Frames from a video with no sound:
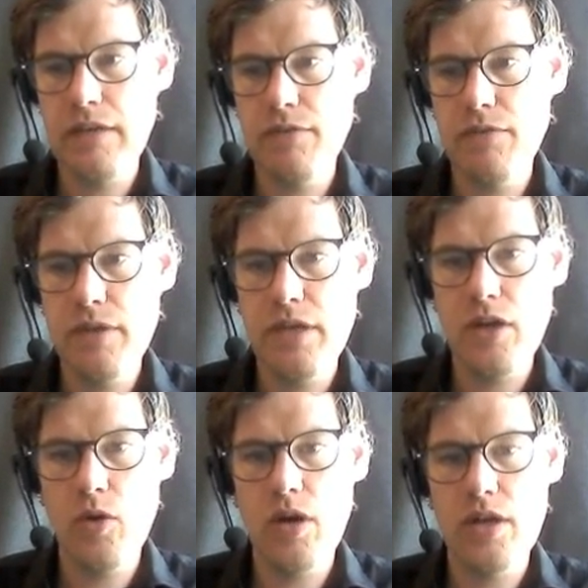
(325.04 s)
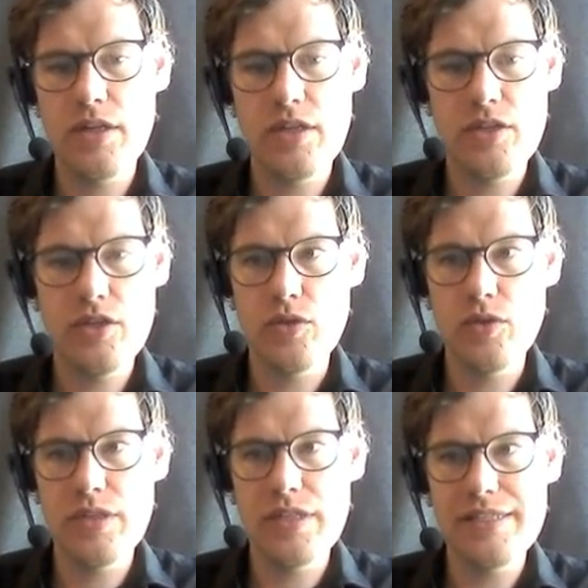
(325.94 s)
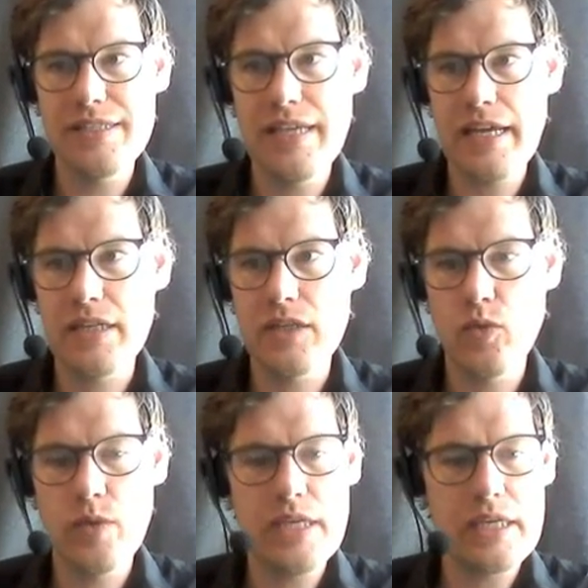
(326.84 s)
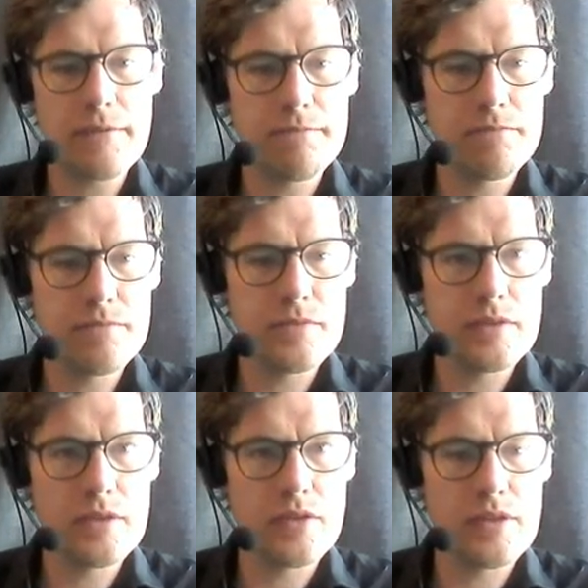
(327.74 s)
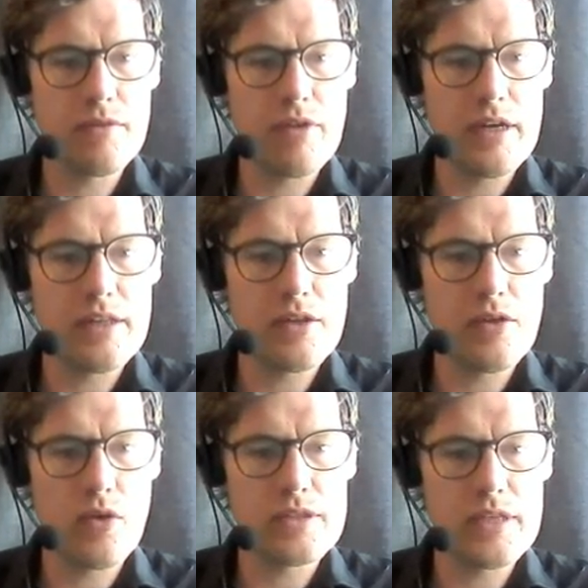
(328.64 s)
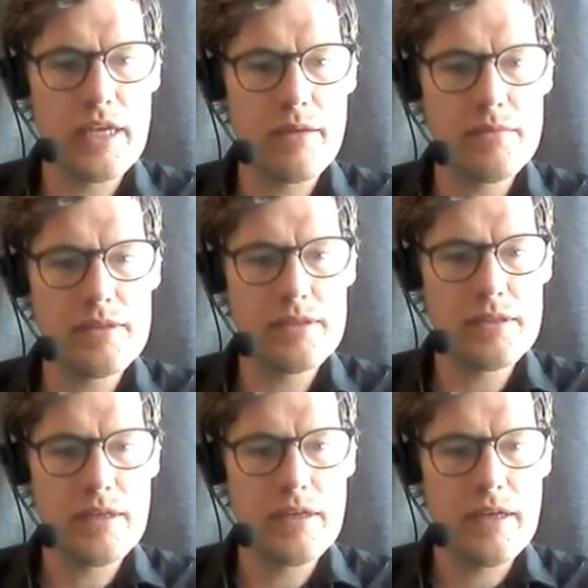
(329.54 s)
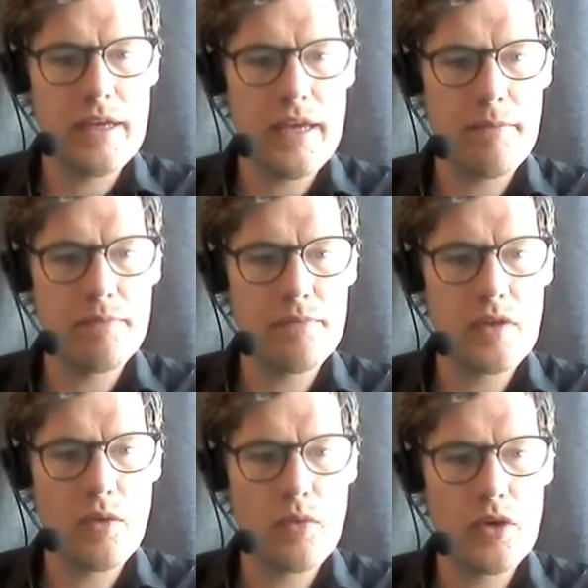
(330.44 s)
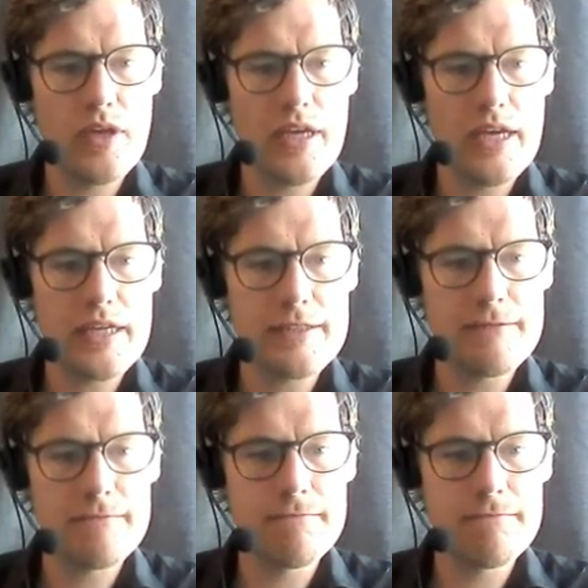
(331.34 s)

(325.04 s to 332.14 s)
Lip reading: If we go on to the second week, or rather the course aims, we're looking at